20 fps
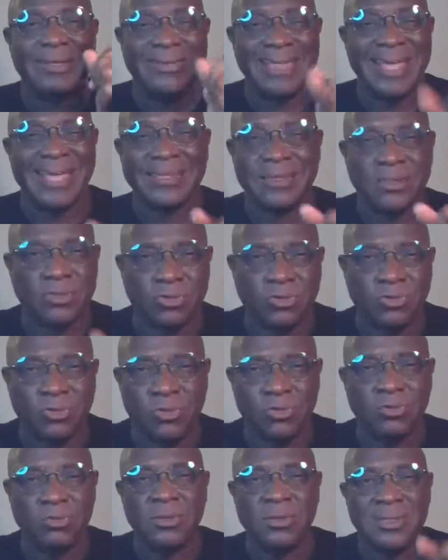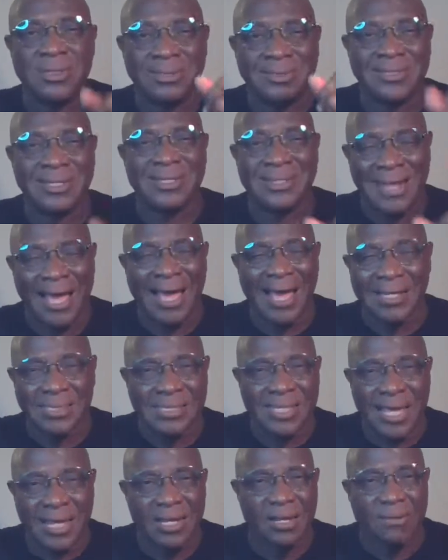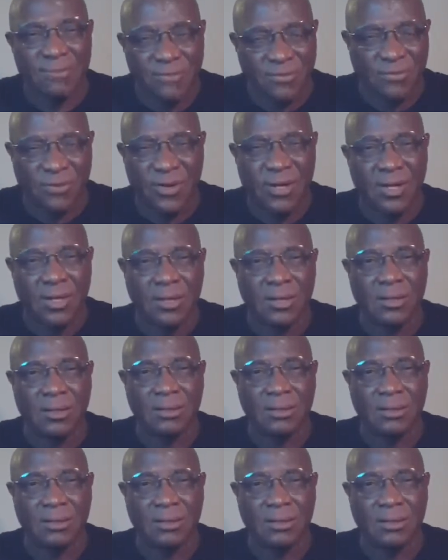that the truth did not set him free.